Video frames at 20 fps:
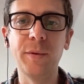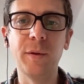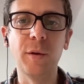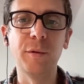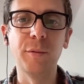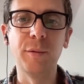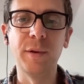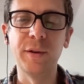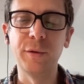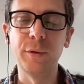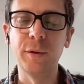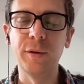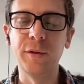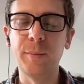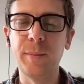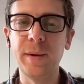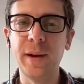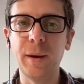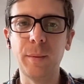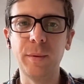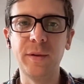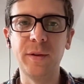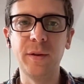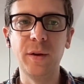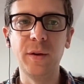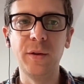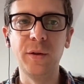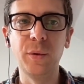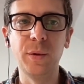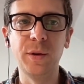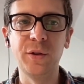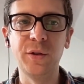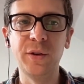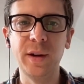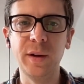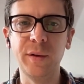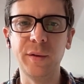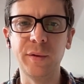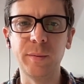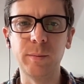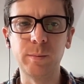those restaurants be able to achieve.